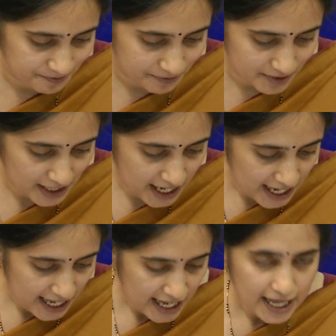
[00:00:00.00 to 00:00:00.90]

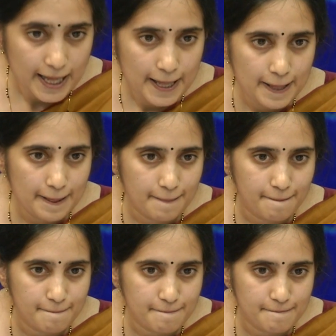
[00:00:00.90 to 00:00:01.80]

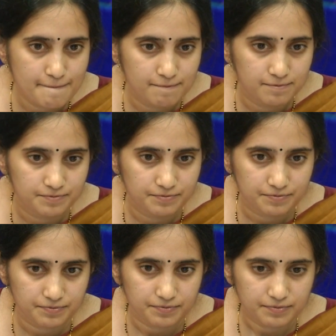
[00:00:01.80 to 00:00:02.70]

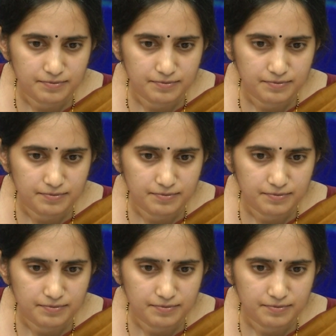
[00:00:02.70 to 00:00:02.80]
(silence)